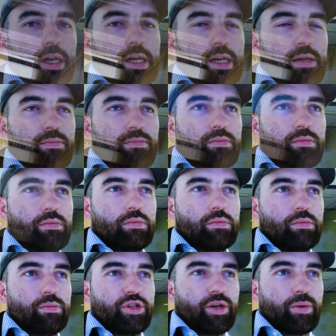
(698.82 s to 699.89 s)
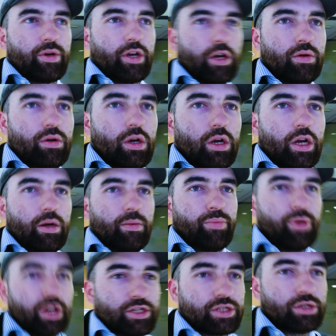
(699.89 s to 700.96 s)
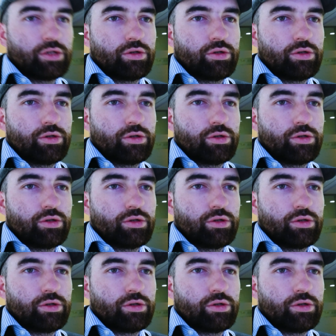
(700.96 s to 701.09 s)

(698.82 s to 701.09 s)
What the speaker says: But there we go. In plus